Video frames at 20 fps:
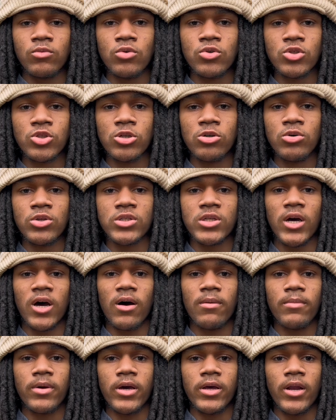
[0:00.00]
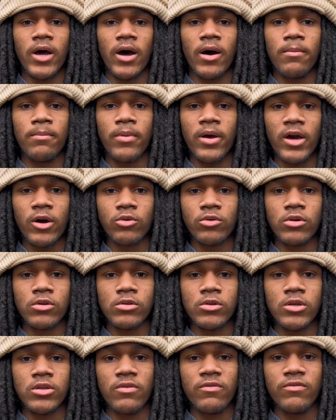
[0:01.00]
What's good with y'all, man? I'm back with
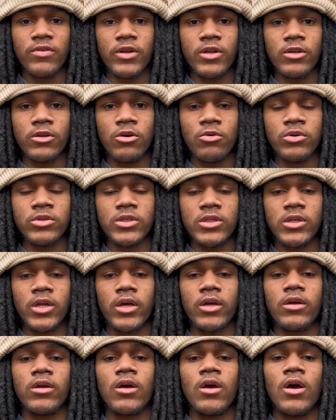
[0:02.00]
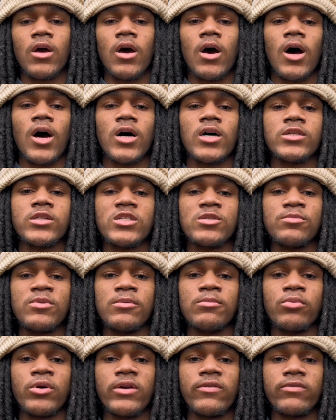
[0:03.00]
another video, and today I'll just
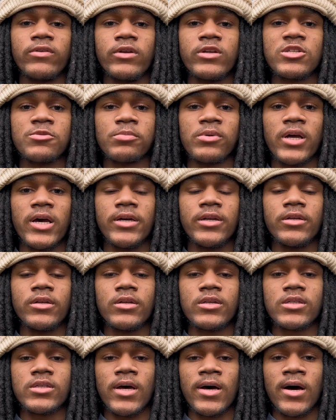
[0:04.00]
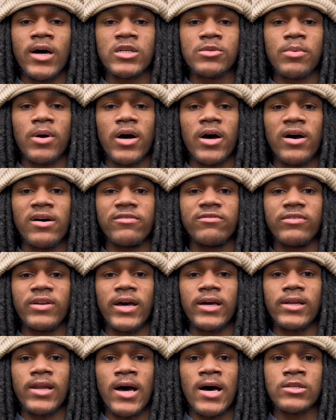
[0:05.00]
be briefly explaining the signs behind
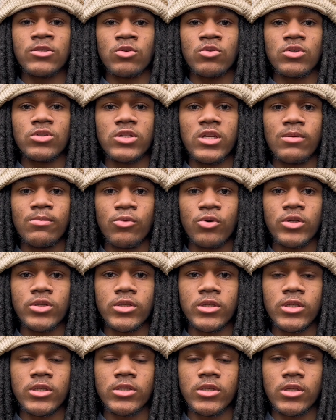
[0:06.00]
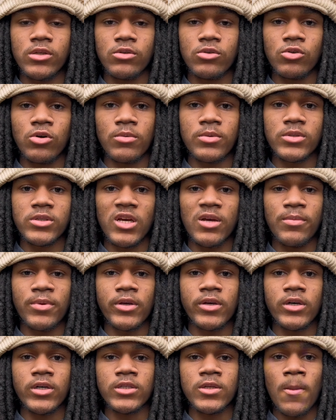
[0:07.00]
flat lines on semen retention. You know what I'm saying?
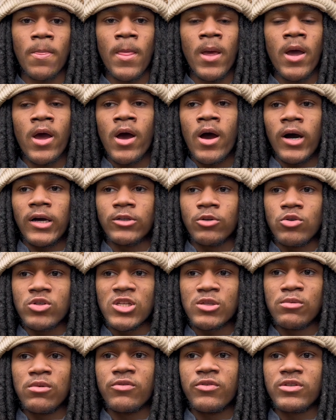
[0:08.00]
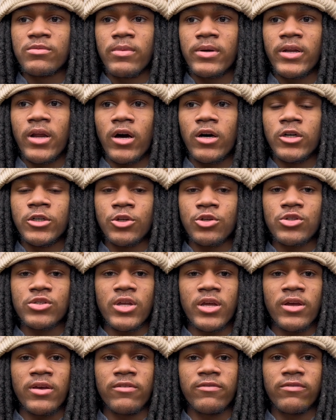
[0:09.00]
Because I know some of us may not
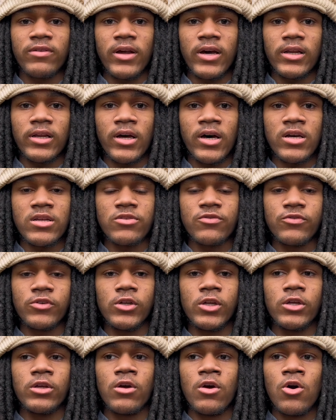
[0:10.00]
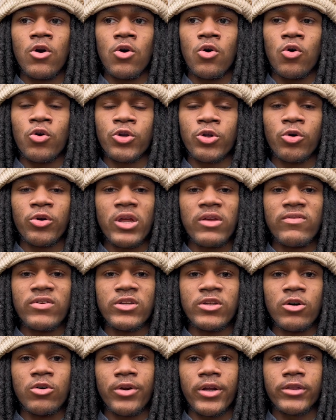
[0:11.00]
understand flat lines fully, or don't
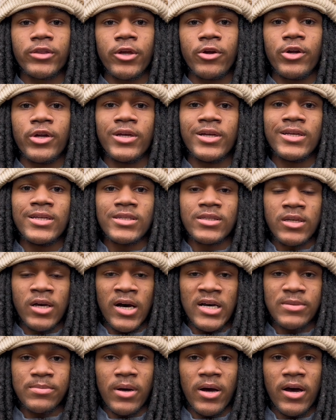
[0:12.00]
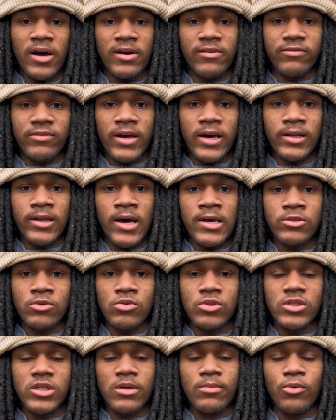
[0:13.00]
even know that there is signs behind flat lines
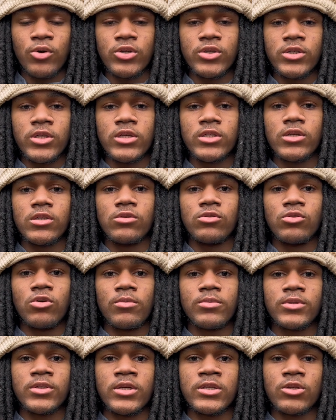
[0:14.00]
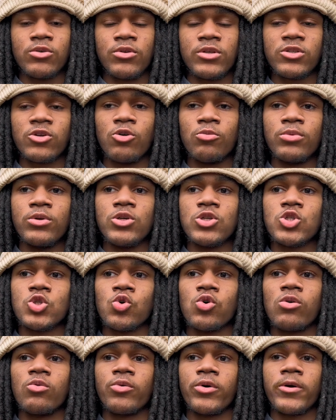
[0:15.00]
on semen retention. You know what I'm saying? So this gonna be a
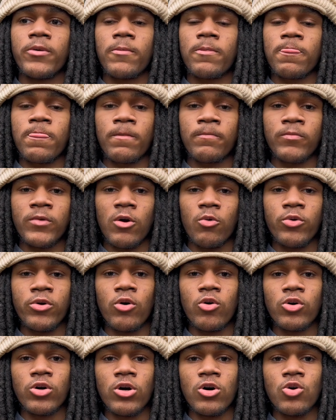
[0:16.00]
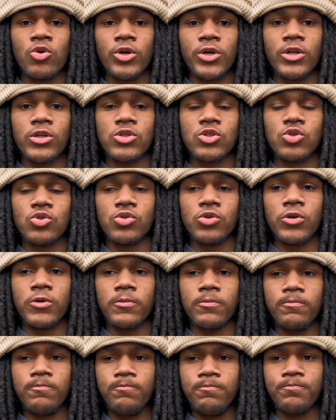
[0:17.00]
short one, and we're gonna go and get into
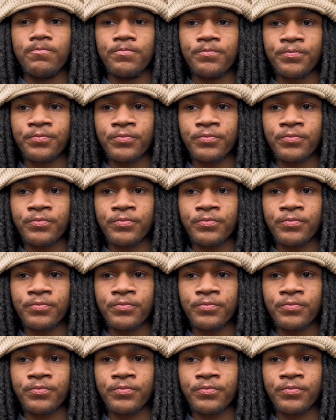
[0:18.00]
it.